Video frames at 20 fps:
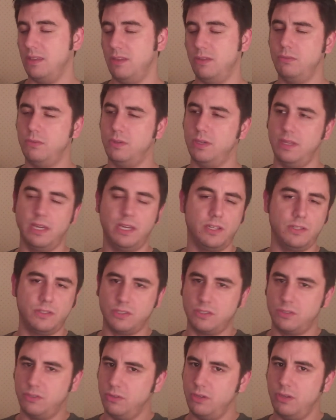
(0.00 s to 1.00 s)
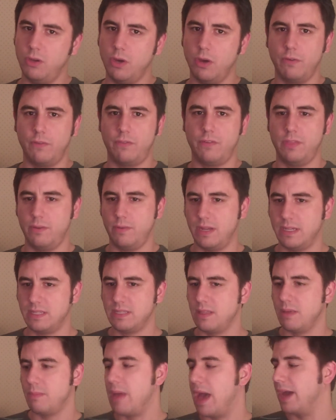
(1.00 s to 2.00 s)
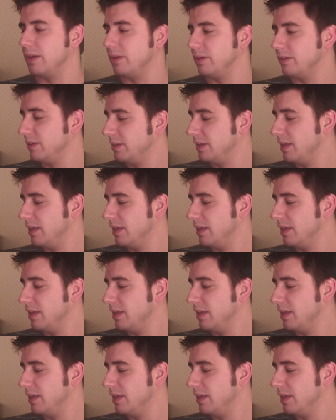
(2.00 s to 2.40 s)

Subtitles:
it could screw you over for the rest of the battle.